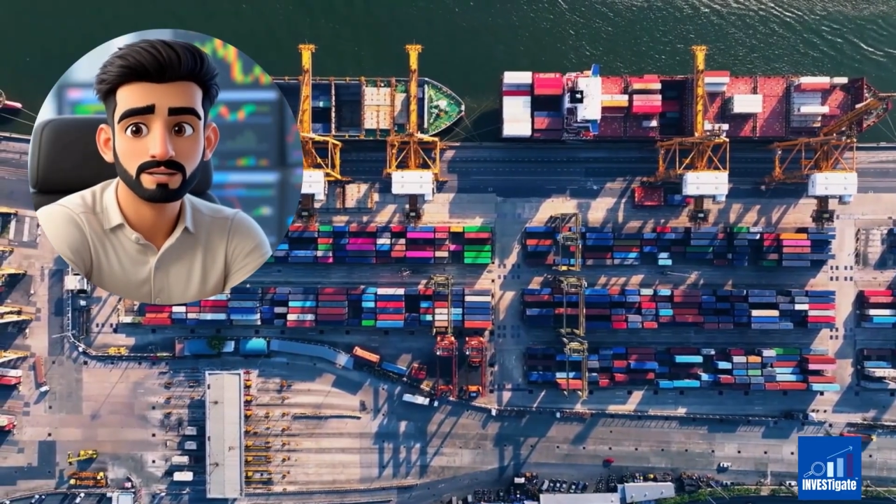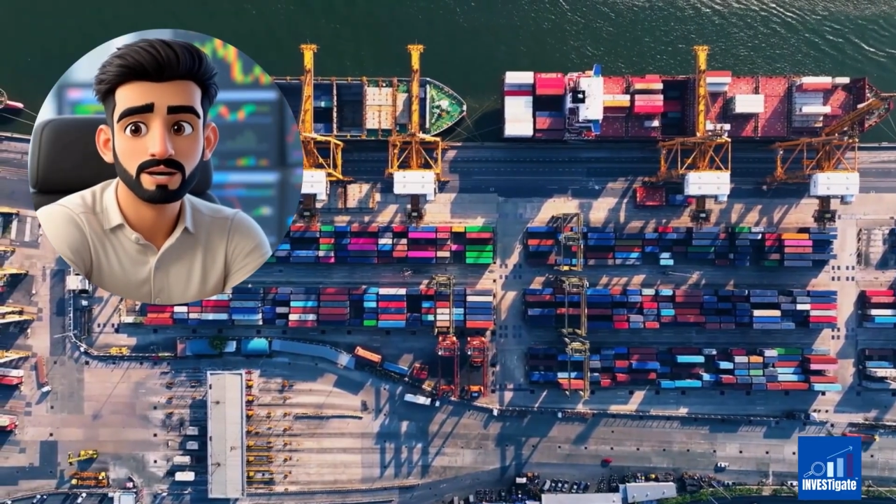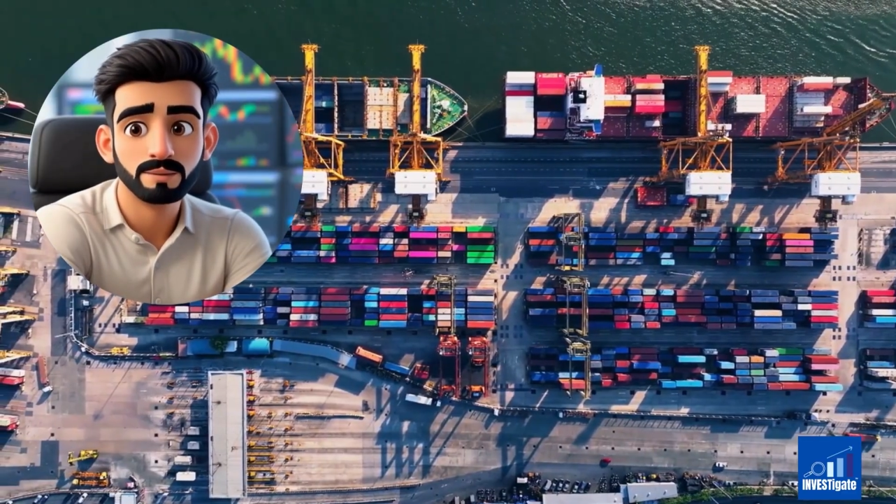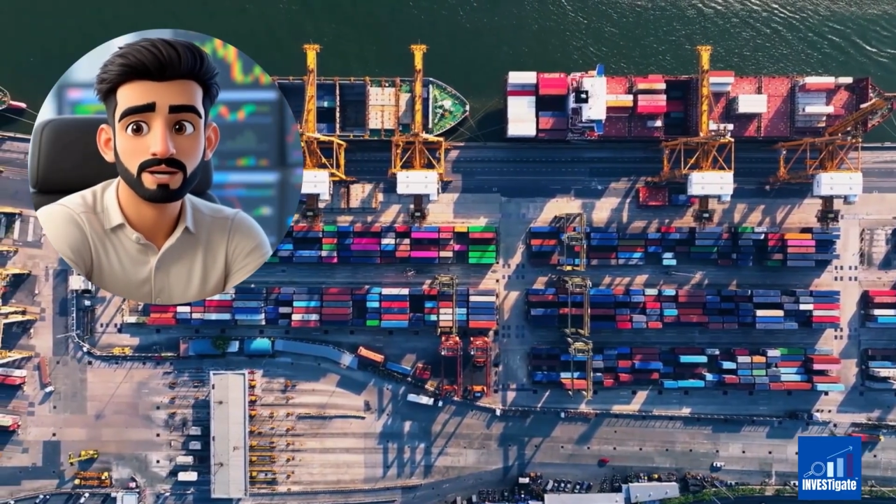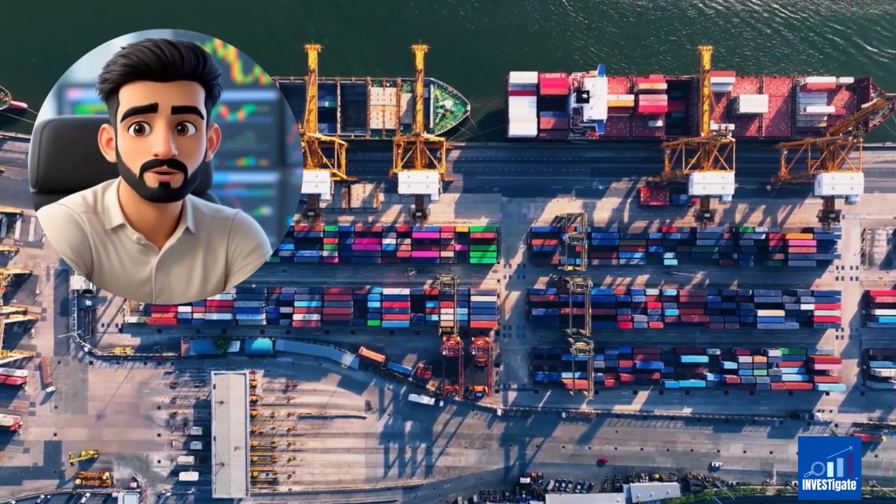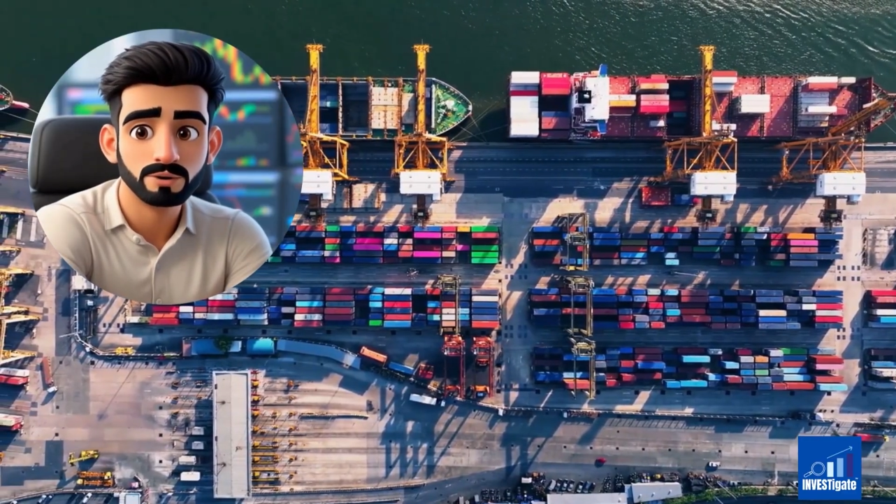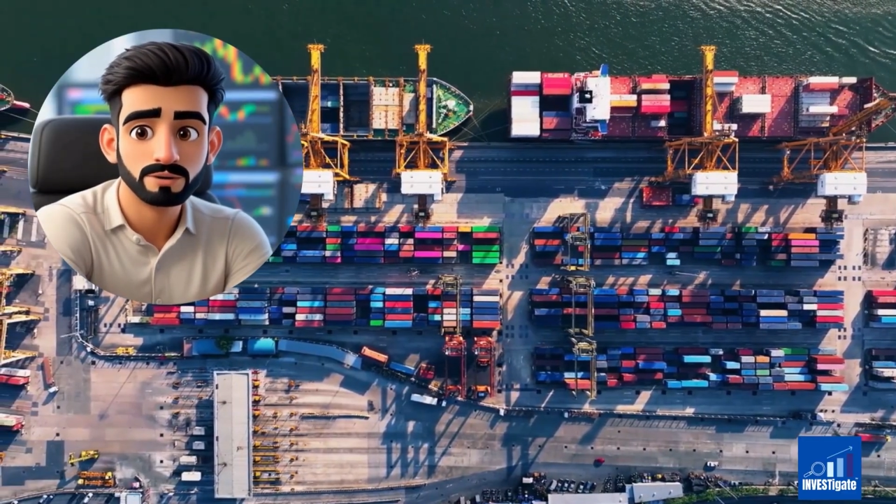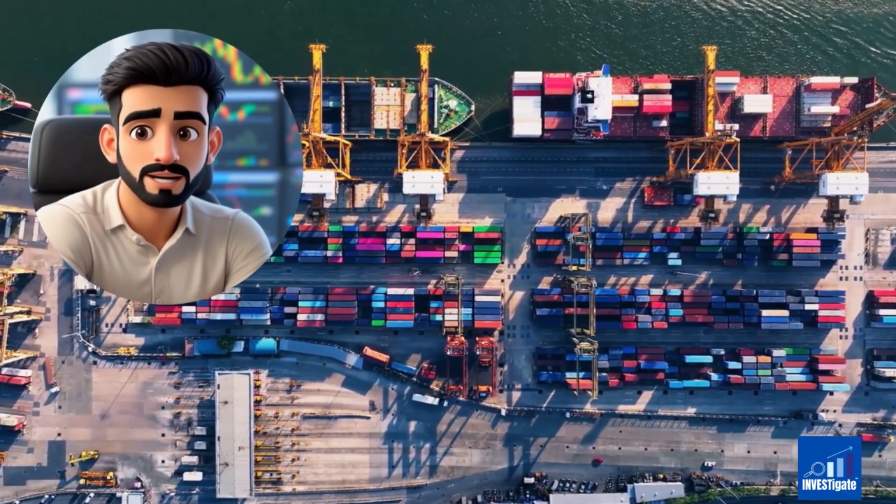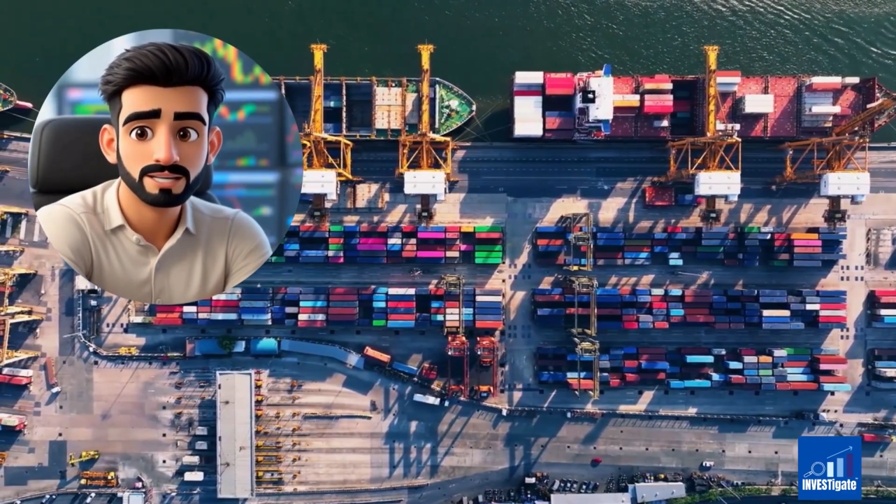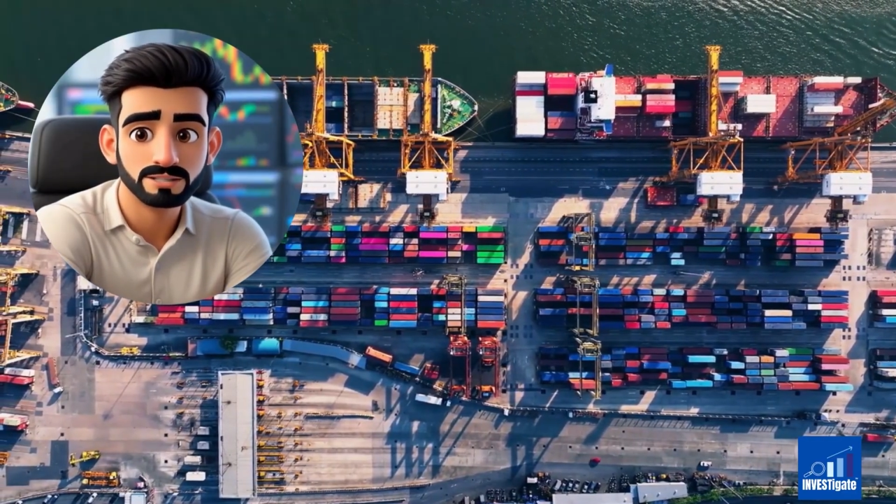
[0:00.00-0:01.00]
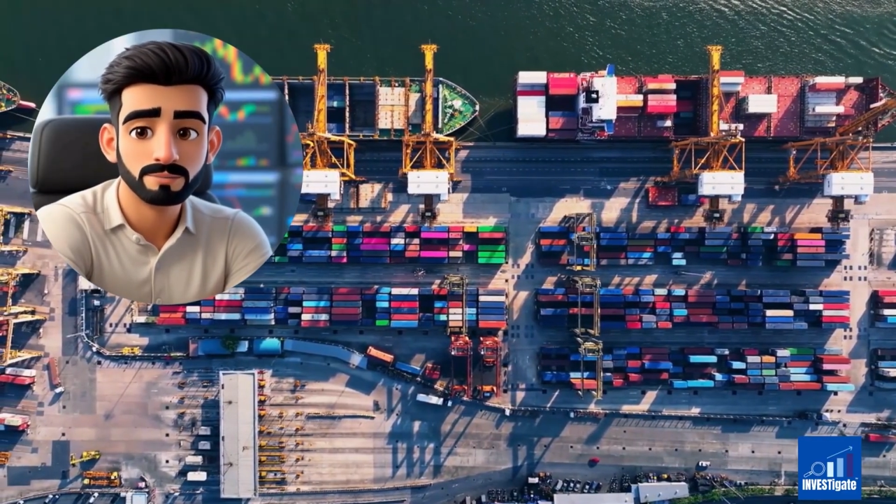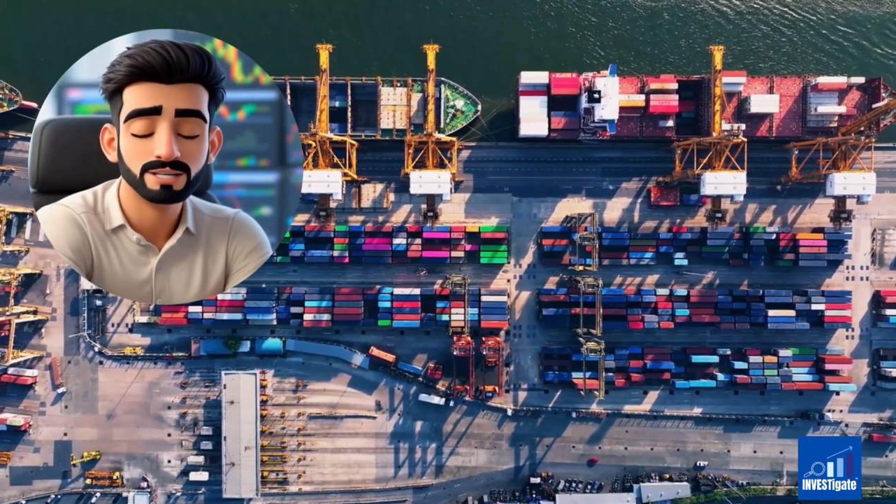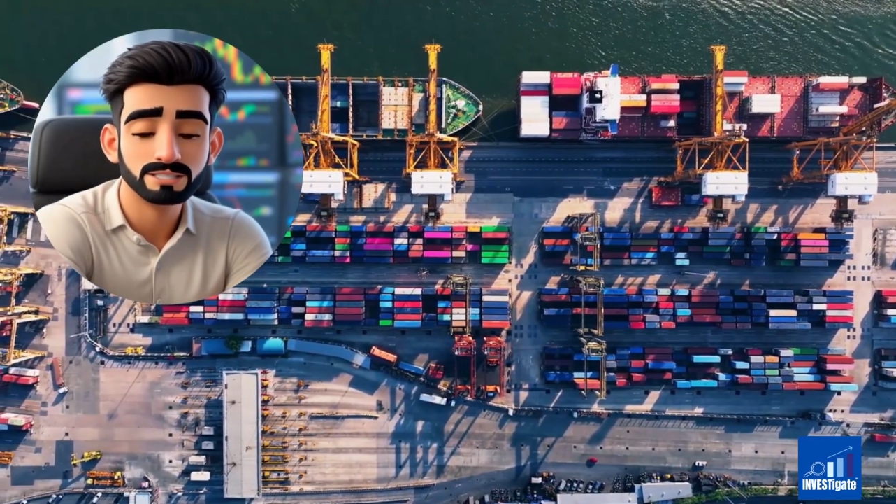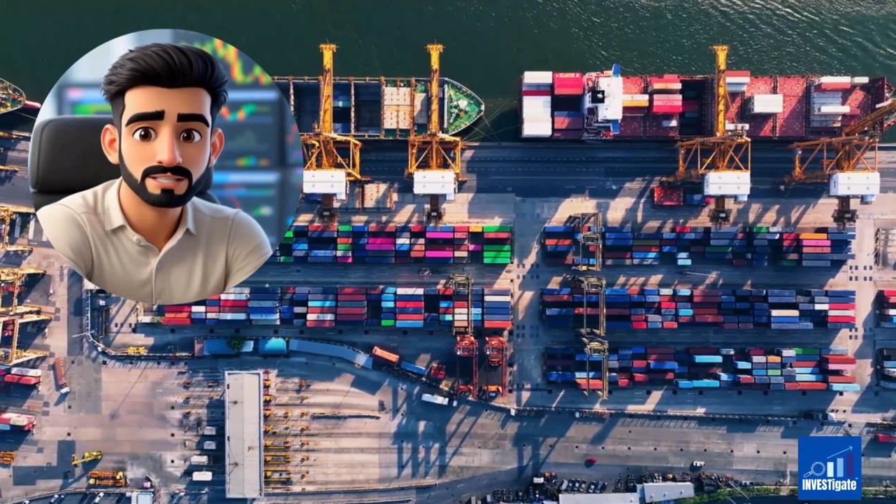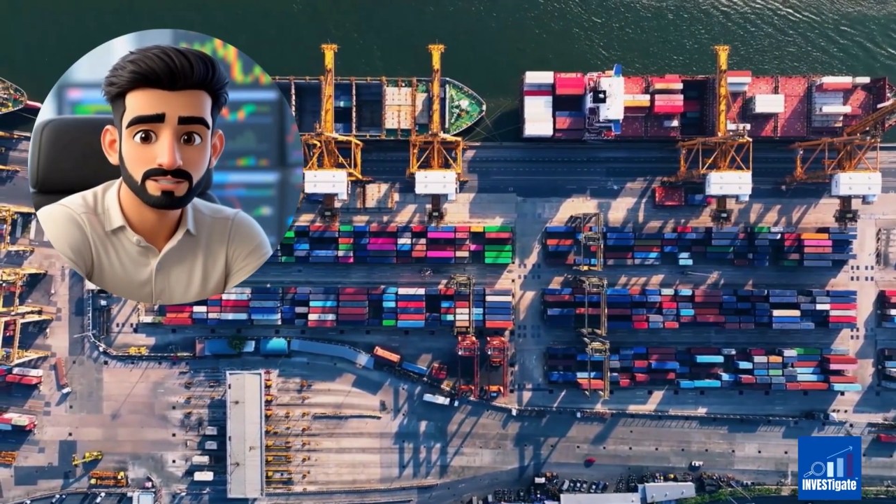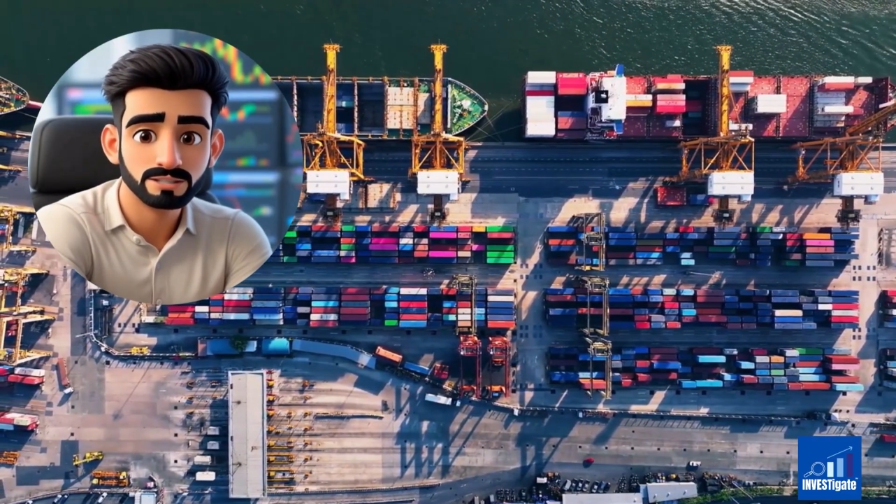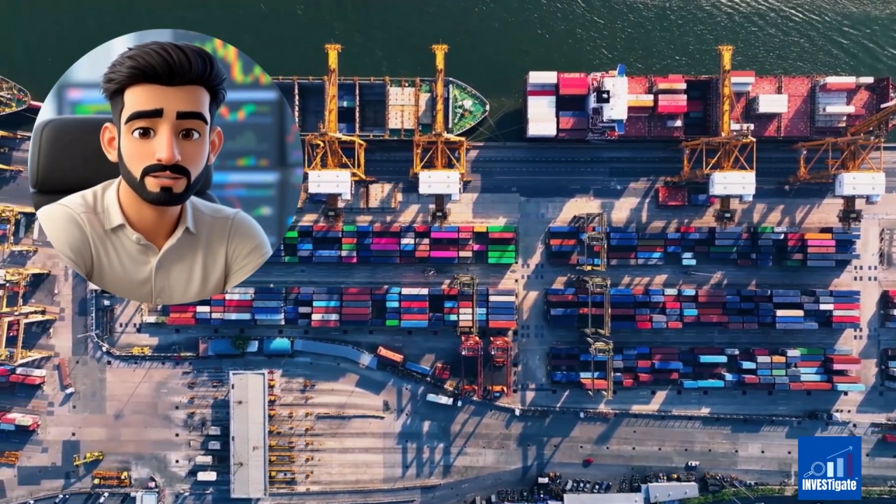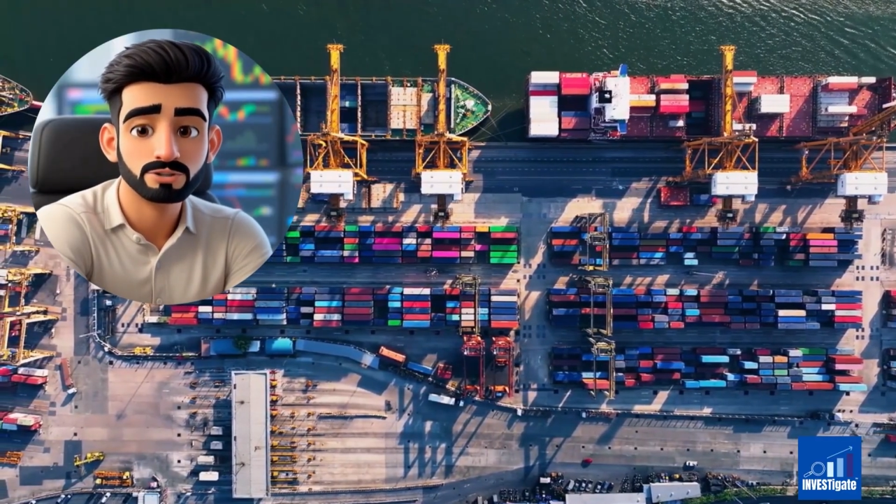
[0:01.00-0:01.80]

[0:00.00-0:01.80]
apparel, and spices